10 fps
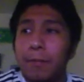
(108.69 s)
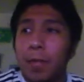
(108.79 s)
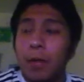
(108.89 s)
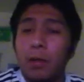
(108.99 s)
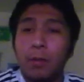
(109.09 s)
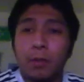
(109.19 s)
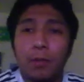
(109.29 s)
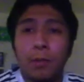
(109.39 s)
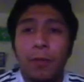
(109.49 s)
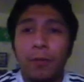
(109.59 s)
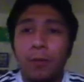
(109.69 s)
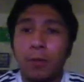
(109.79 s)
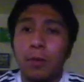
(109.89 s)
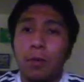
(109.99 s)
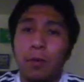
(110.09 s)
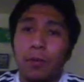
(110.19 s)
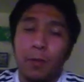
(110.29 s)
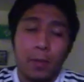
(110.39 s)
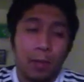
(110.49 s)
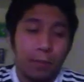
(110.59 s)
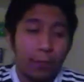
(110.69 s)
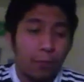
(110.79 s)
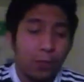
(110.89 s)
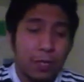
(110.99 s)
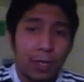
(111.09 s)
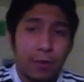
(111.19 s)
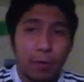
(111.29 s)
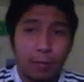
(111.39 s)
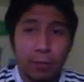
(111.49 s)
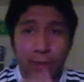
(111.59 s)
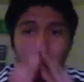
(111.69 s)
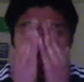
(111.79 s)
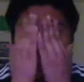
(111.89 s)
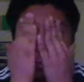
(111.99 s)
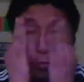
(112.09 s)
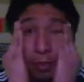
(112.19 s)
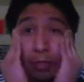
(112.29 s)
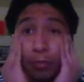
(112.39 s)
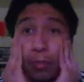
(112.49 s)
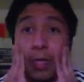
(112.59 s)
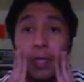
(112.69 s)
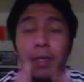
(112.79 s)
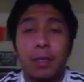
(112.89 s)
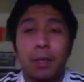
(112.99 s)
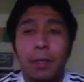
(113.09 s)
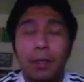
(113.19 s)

that almost went for a goal for them, for Schalke, which, it was pretty dramatic.